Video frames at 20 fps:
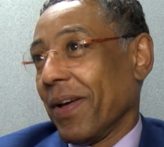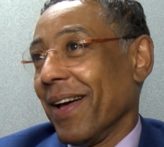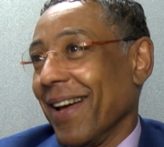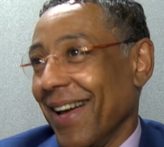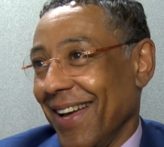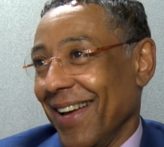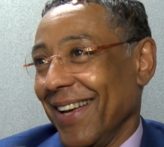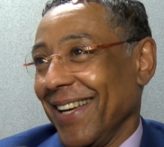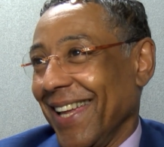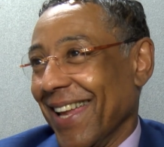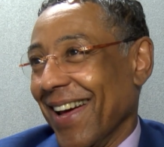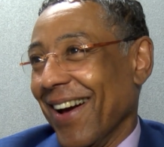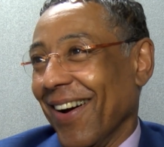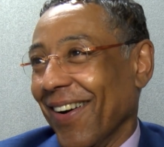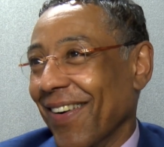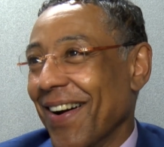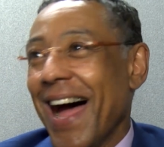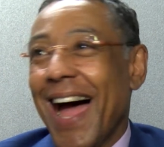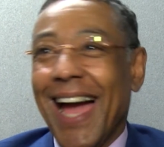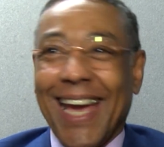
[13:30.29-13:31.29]
you
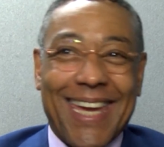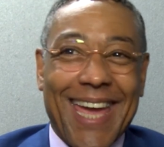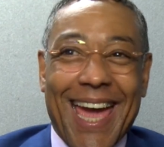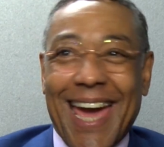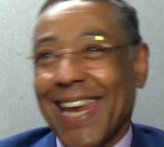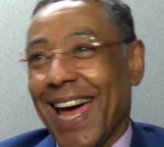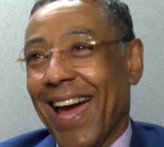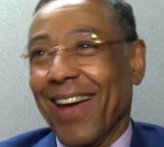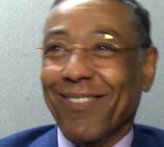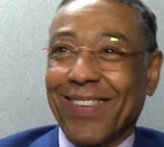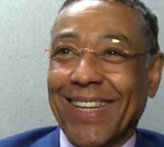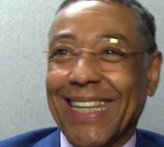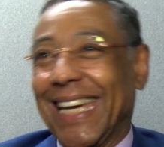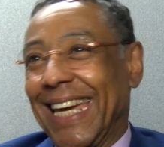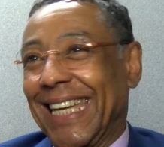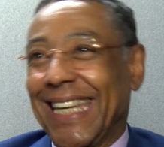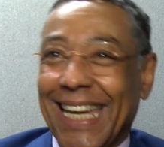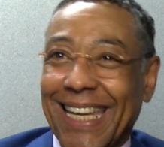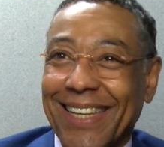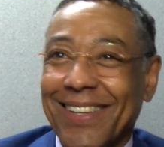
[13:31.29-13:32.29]
know, can I be
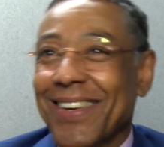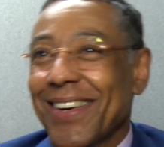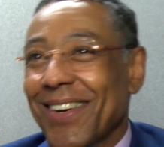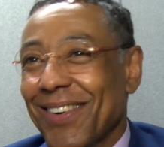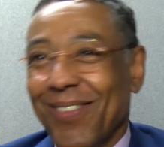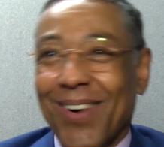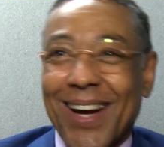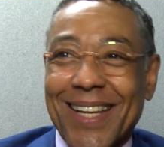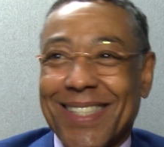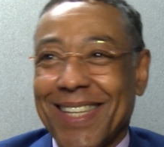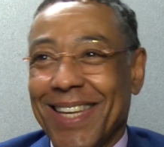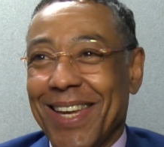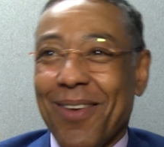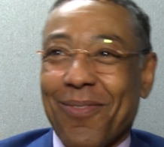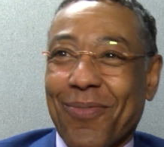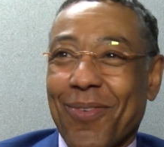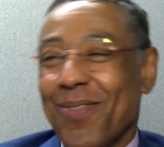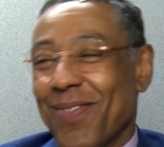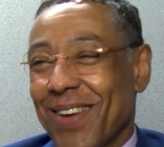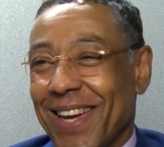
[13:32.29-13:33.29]
in it? What's in it
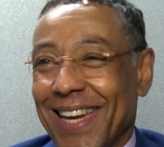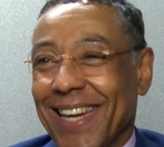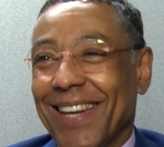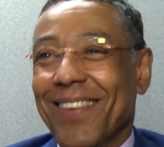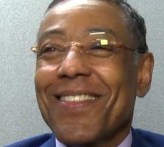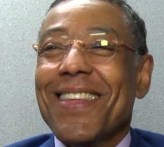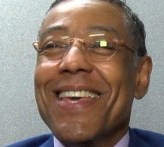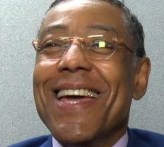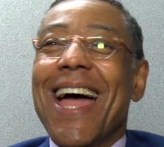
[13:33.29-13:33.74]
for me?